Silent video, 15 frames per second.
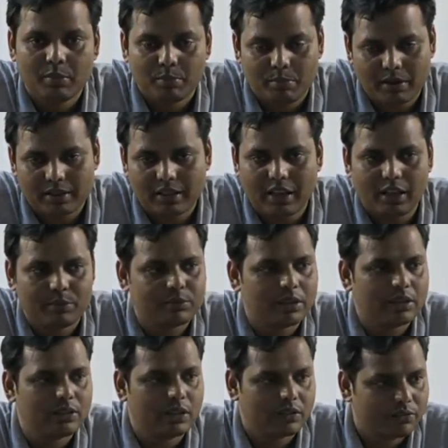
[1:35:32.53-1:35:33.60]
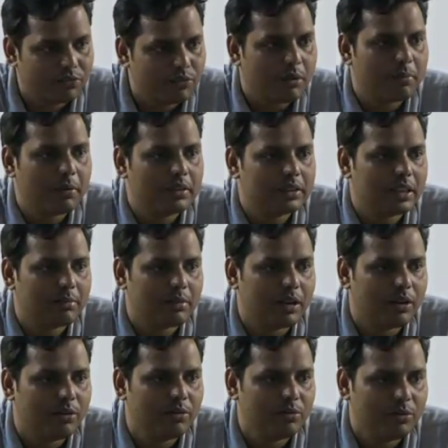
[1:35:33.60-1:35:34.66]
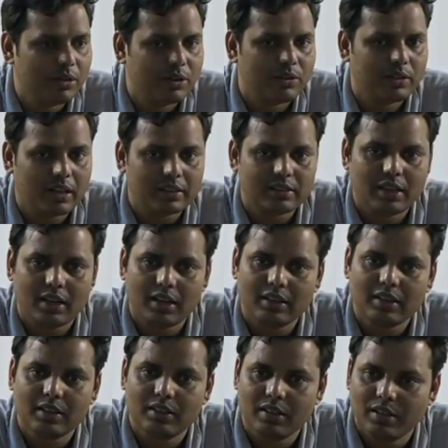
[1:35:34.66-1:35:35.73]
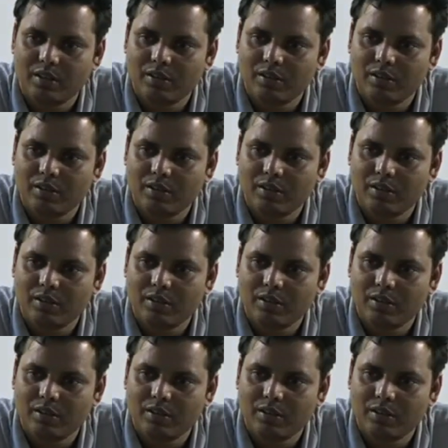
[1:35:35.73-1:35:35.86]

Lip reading: but the absence of weapons somehow, that's another